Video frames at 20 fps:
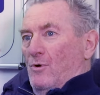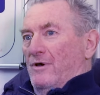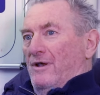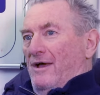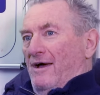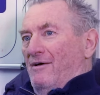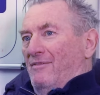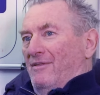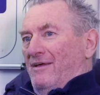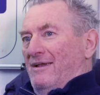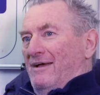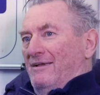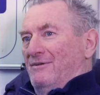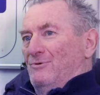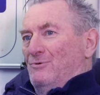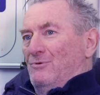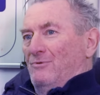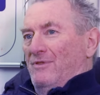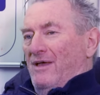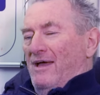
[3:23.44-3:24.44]
now than I
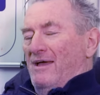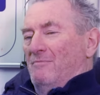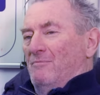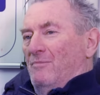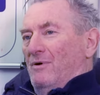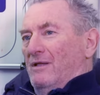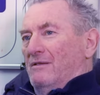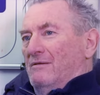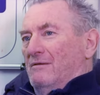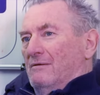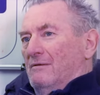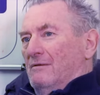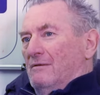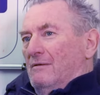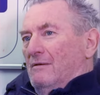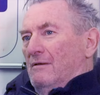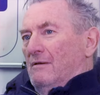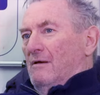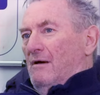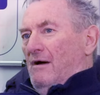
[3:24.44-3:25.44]
knew then, but
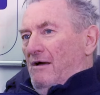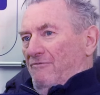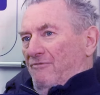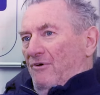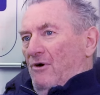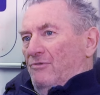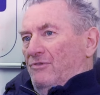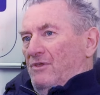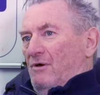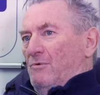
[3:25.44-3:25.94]
I felt